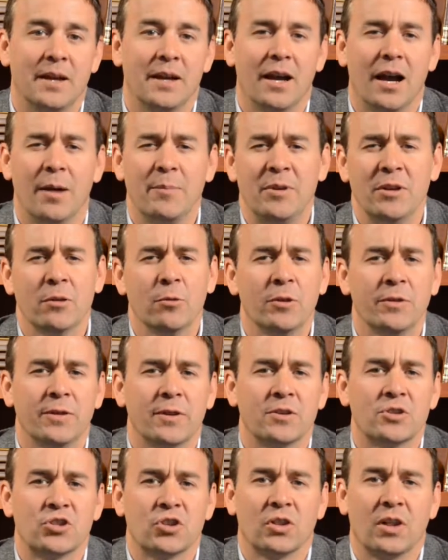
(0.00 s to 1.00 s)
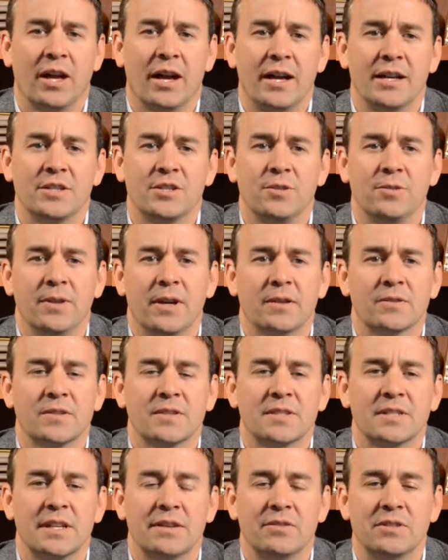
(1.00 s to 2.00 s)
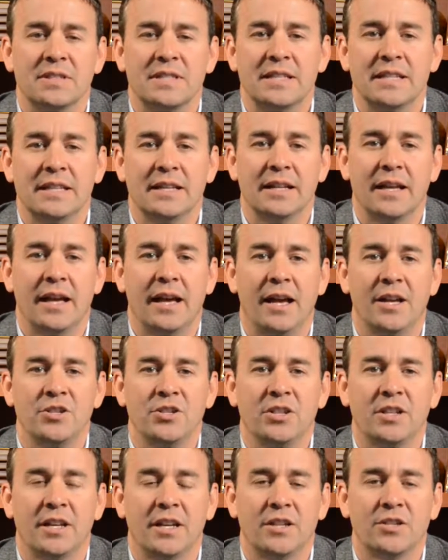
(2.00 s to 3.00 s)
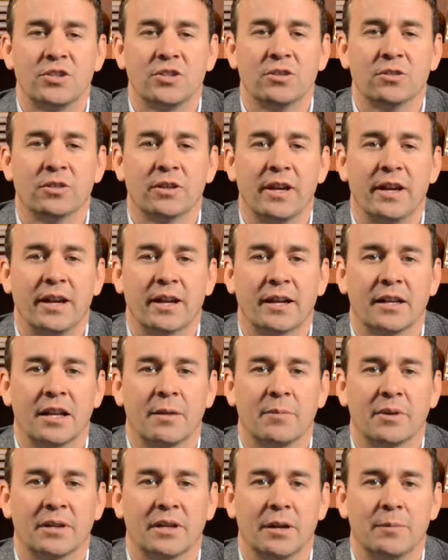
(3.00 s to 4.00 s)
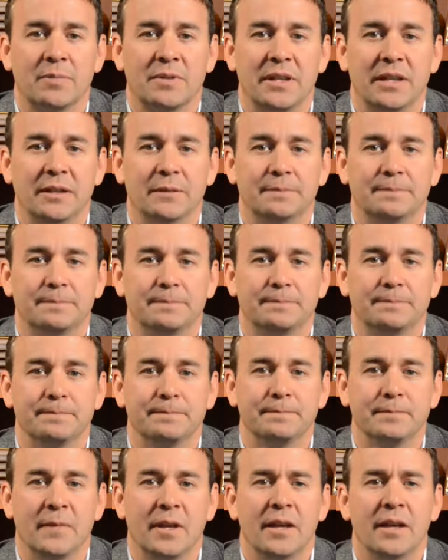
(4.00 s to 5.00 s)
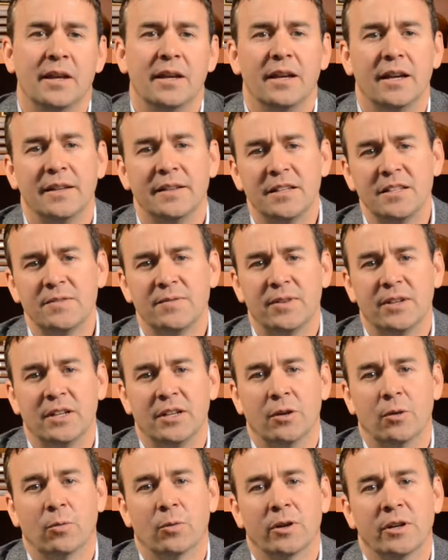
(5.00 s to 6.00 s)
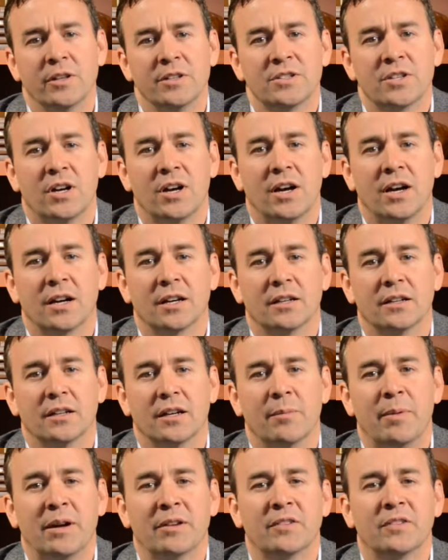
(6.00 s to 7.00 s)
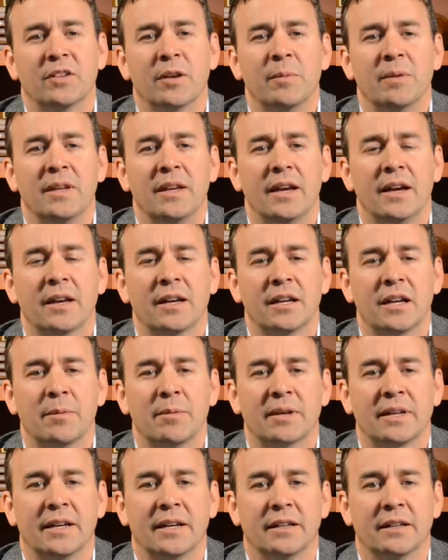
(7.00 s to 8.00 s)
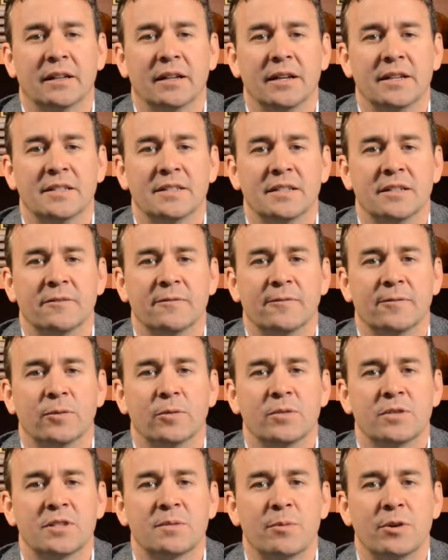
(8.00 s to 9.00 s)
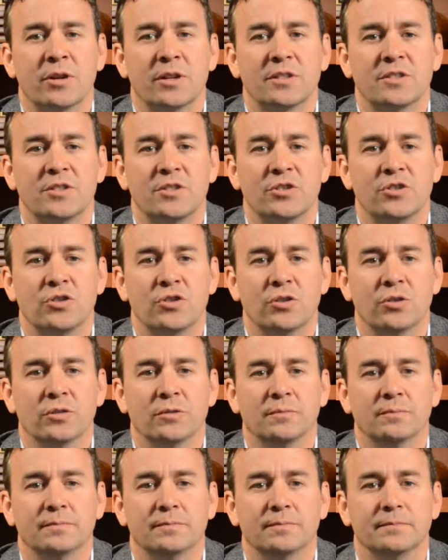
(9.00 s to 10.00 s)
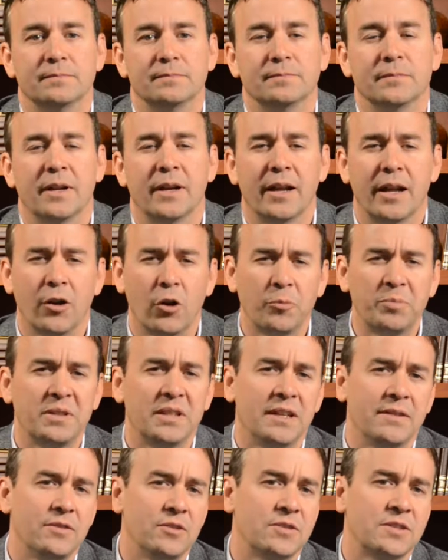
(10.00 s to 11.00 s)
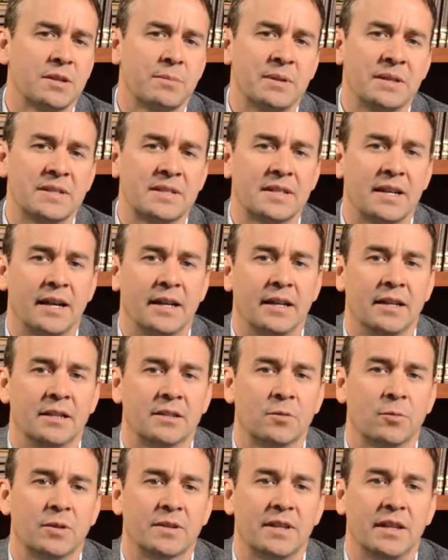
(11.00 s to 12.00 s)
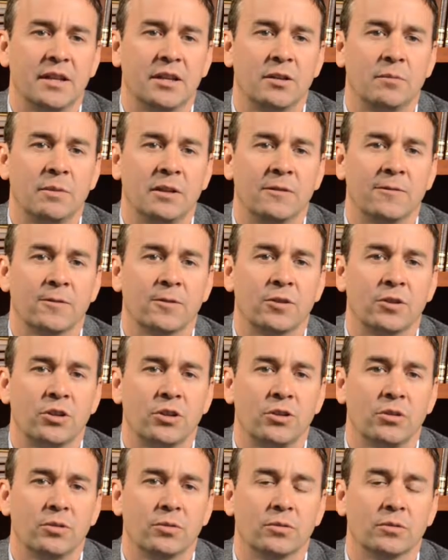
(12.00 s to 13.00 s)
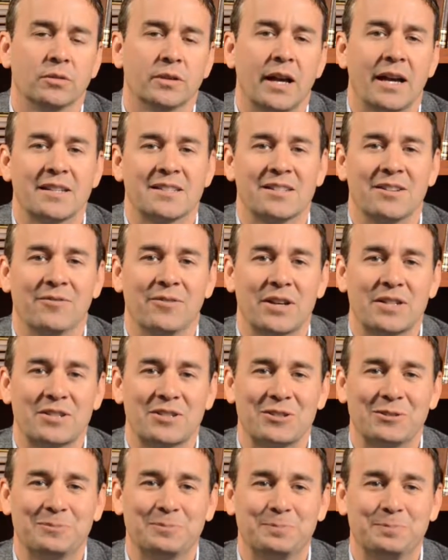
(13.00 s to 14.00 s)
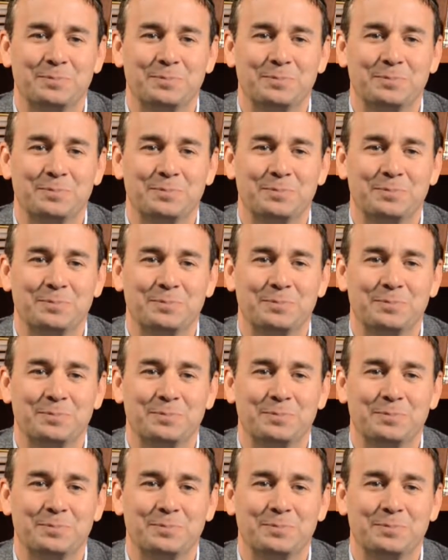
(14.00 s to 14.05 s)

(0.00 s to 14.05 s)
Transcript: I'm here with our July 2017 Educational Economic Update. In this video, we're going to talk about some of the economic headlines that influenced markets in June, and I hope to give you some insight into what they could mean for you as an investor.